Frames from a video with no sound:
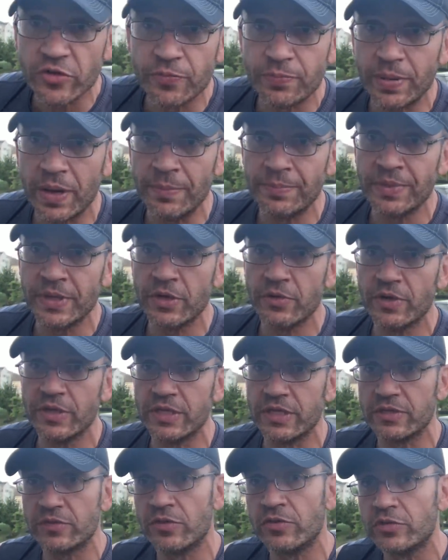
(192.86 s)
of pump
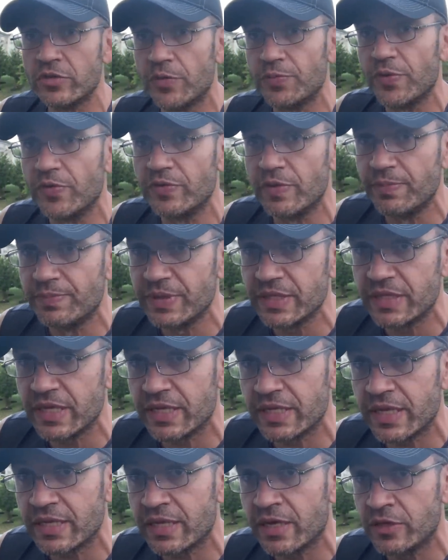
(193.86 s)
ingredients on top of the
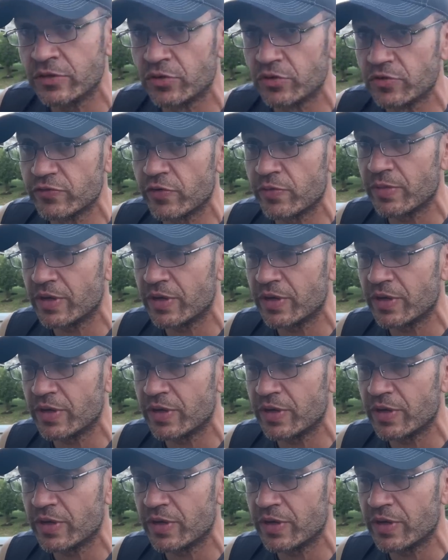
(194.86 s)
betaine anhydrous for